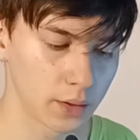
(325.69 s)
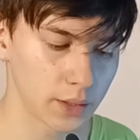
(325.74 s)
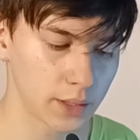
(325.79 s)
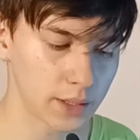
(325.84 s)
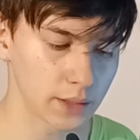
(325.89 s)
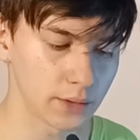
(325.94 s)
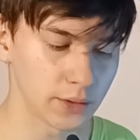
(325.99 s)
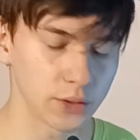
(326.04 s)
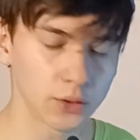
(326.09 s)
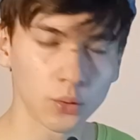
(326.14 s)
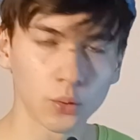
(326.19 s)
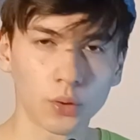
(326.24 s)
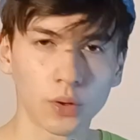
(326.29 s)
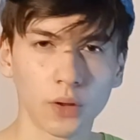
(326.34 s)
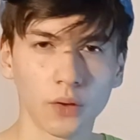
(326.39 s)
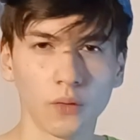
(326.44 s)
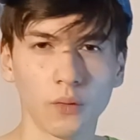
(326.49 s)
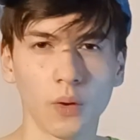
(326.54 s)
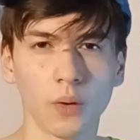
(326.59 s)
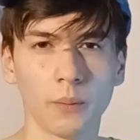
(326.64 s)
sort
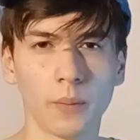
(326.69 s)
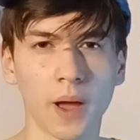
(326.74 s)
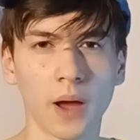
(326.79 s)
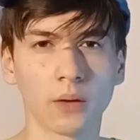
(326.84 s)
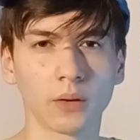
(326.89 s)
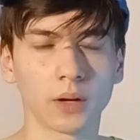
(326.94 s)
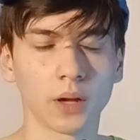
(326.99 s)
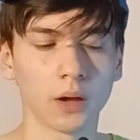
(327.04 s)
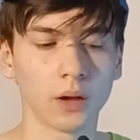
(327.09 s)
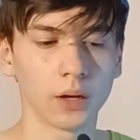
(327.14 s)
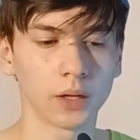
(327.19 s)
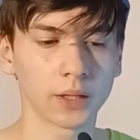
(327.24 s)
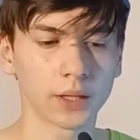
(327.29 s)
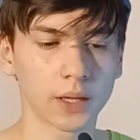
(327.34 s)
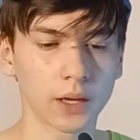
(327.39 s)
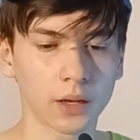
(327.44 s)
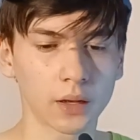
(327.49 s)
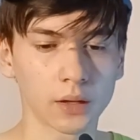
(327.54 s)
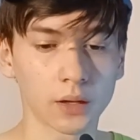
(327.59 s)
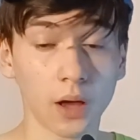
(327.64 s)
of about
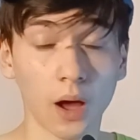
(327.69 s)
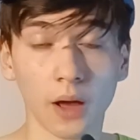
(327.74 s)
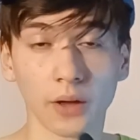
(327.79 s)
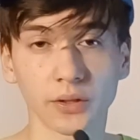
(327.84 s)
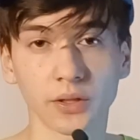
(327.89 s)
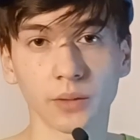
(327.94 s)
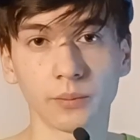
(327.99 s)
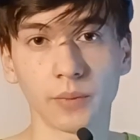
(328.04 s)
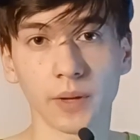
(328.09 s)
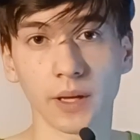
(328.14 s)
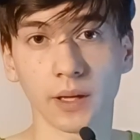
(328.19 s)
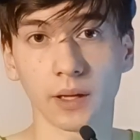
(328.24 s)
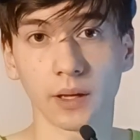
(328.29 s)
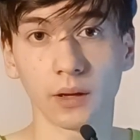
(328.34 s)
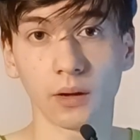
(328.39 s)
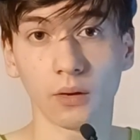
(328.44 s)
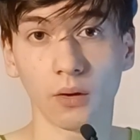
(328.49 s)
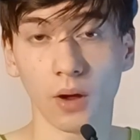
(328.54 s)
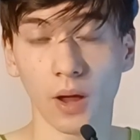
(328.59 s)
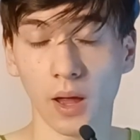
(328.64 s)
gossiping
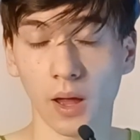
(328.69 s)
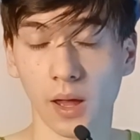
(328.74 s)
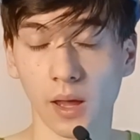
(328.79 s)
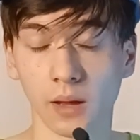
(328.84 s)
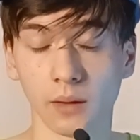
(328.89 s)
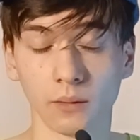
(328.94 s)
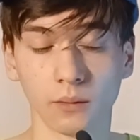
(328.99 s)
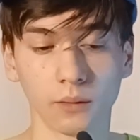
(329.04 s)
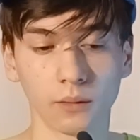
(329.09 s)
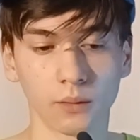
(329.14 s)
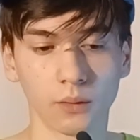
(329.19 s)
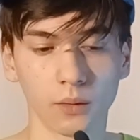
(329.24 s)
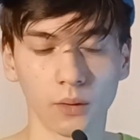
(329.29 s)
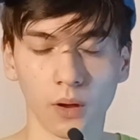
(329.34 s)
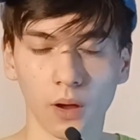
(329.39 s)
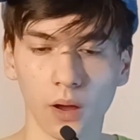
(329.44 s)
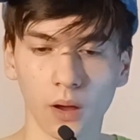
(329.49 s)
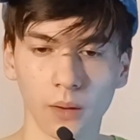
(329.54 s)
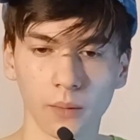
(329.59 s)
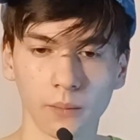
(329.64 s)
and
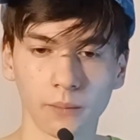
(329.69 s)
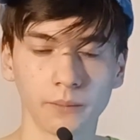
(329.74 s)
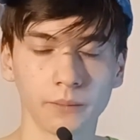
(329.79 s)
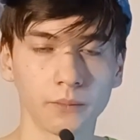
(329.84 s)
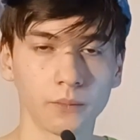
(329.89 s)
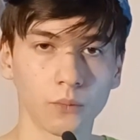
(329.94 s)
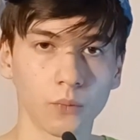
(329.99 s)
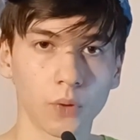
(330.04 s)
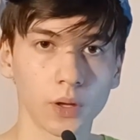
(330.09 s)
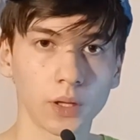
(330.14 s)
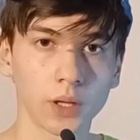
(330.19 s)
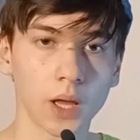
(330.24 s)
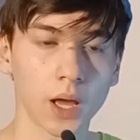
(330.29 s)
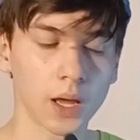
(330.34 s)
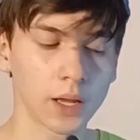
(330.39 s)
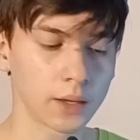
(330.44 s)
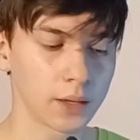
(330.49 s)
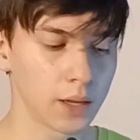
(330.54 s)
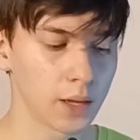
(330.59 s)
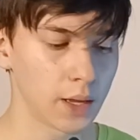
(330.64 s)

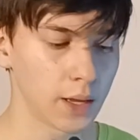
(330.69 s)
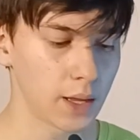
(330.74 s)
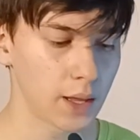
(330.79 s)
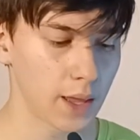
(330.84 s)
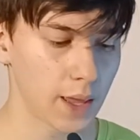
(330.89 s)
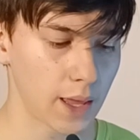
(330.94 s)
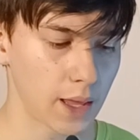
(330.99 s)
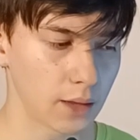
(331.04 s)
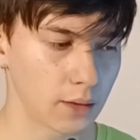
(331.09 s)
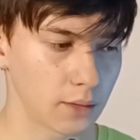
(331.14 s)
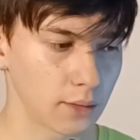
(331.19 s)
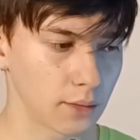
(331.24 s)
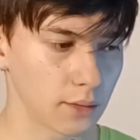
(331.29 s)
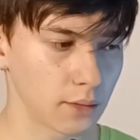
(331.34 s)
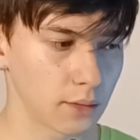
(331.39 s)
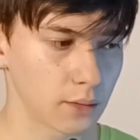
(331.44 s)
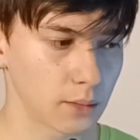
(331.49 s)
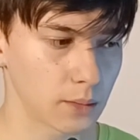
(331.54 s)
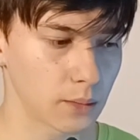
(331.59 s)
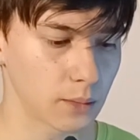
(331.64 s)
whatnot, and
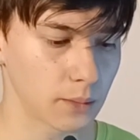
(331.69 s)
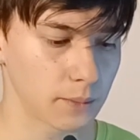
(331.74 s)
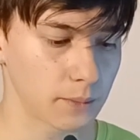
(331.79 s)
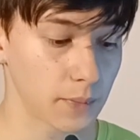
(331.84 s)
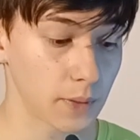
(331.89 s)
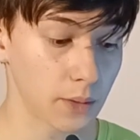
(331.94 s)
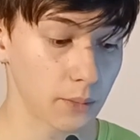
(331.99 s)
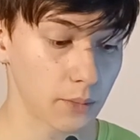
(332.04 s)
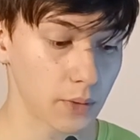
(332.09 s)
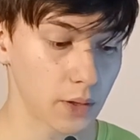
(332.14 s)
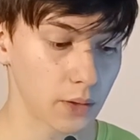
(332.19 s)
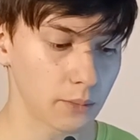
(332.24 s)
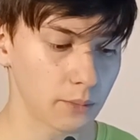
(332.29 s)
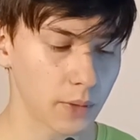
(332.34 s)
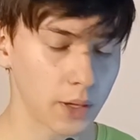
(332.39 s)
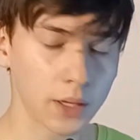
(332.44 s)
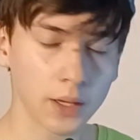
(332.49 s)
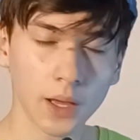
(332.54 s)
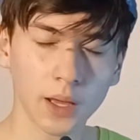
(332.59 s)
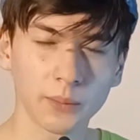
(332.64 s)
it
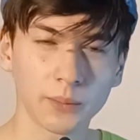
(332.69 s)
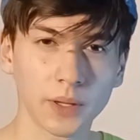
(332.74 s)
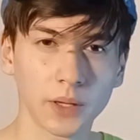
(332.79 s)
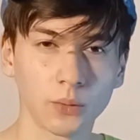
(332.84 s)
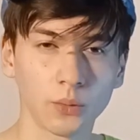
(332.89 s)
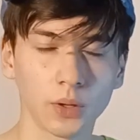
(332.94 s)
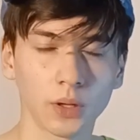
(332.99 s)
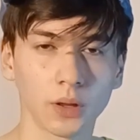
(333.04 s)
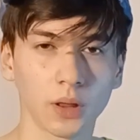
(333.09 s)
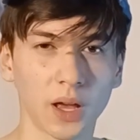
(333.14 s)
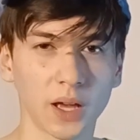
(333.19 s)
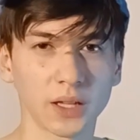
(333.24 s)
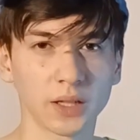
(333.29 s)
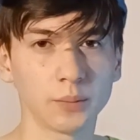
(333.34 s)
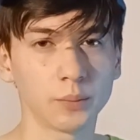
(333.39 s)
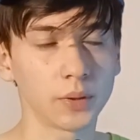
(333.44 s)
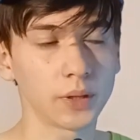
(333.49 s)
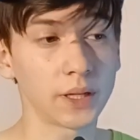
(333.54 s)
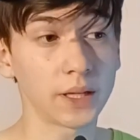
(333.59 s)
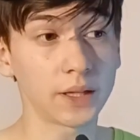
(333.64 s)
might not be
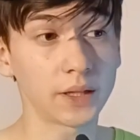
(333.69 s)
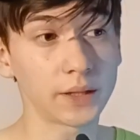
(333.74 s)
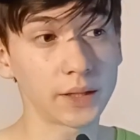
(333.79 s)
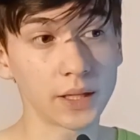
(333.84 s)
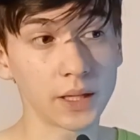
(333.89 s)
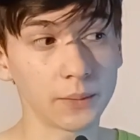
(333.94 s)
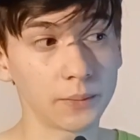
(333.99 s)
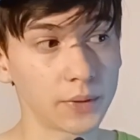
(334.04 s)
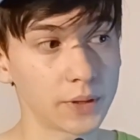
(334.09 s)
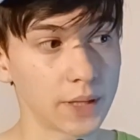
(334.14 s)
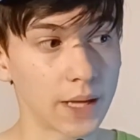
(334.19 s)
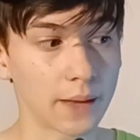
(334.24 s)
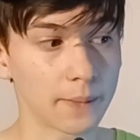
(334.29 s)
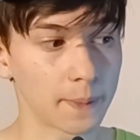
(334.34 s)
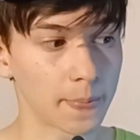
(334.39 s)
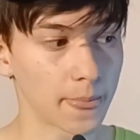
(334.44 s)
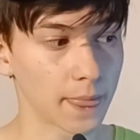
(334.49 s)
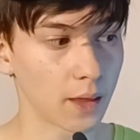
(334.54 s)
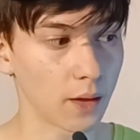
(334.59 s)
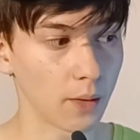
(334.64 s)
realized, but it seems that
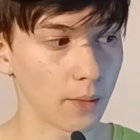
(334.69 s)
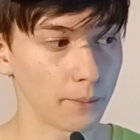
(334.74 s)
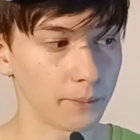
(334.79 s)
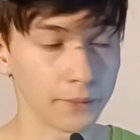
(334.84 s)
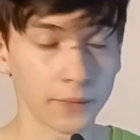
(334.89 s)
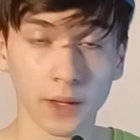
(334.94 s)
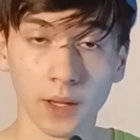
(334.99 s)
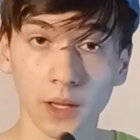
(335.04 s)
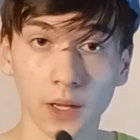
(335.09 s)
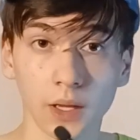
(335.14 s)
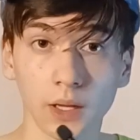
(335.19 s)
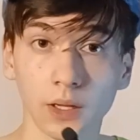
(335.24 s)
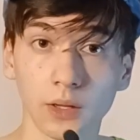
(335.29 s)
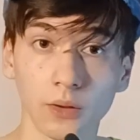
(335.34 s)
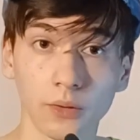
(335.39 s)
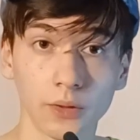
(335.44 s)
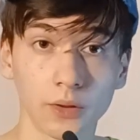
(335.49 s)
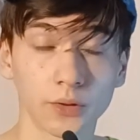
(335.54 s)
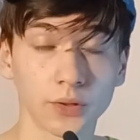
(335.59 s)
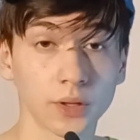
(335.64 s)

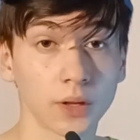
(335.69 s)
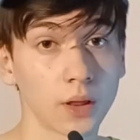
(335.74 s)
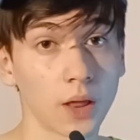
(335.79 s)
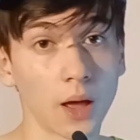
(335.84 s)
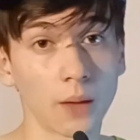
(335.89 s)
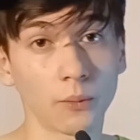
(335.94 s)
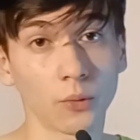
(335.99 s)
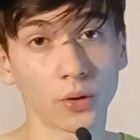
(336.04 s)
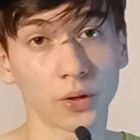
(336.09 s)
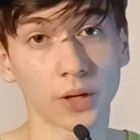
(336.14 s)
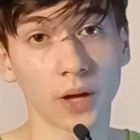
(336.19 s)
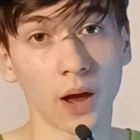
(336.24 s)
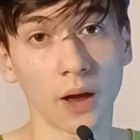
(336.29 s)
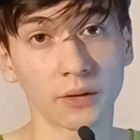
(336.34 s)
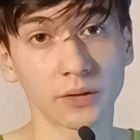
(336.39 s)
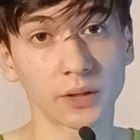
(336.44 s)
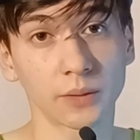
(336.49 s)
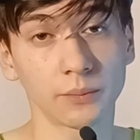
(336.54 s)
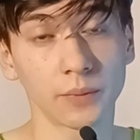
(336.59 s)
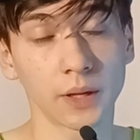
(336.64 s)
there's a lot more
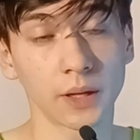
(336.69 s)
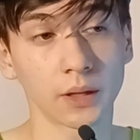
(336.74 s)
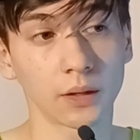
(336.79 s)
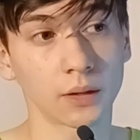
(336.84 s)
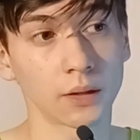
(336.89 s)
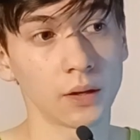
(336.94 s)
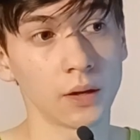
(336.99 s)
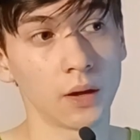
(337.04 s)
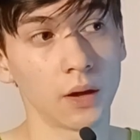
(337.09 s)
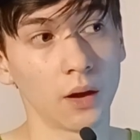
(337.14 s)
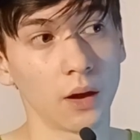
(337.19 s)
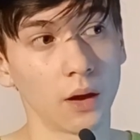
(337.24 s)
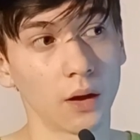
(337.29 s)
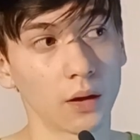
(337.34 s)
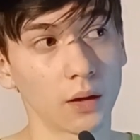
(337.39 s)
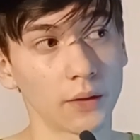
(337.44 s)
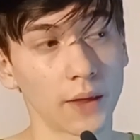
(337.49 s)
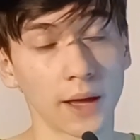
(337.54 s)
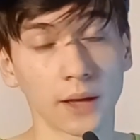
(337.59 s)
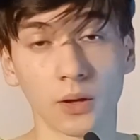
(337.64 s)
gossiping
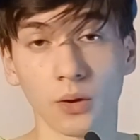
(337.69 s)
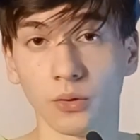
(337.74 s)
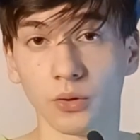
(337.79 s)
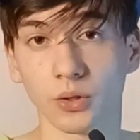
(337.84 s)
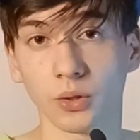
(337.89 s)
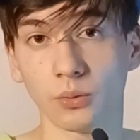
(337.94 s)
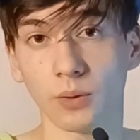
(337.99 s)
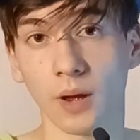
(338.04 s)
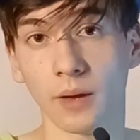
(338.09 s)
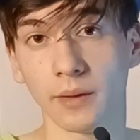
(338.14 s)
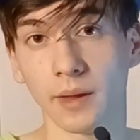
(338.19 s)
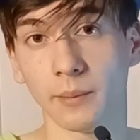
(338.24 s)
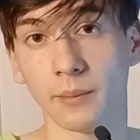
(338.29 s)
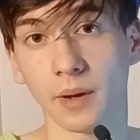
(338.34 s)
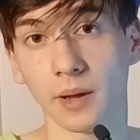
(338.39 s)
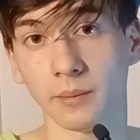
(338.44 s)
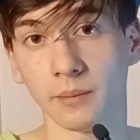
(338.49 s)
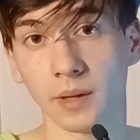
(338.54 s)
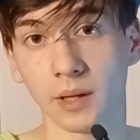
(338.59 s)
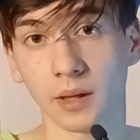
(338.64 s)
that goes around that
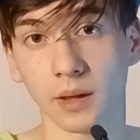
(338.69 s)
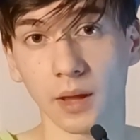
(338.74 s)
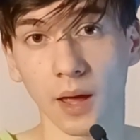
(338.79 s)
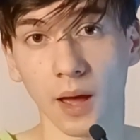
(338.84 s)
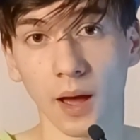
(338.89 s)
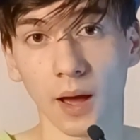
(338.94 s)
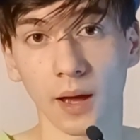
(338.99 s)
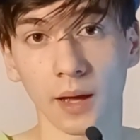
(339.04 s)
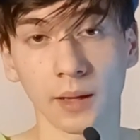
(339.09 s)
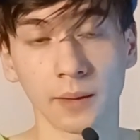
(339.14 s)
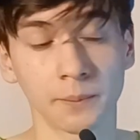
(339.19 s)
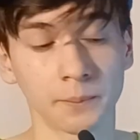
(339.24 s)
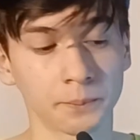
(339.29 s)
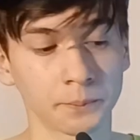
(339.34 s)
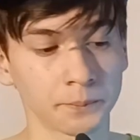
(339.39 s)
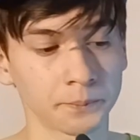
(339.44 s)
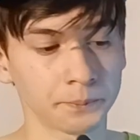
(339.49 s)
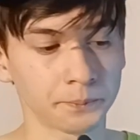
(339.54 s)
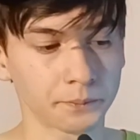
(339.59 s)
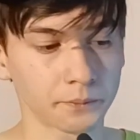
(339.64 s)
might meet the eye,
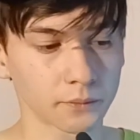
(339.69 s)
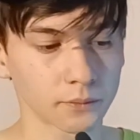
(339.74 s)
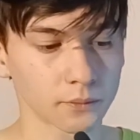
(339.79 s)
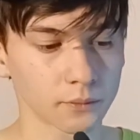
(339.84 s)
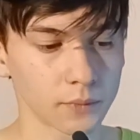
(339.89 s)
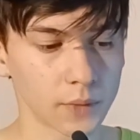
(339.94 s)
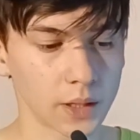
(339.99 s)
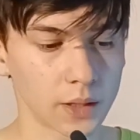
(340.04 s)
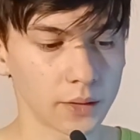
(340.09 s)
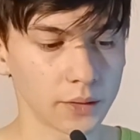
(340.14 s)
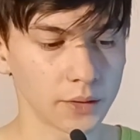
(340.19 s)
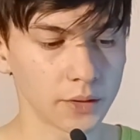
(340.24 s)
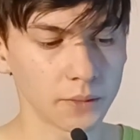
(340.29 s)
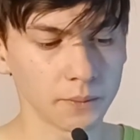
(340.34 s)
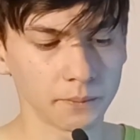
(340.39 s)
because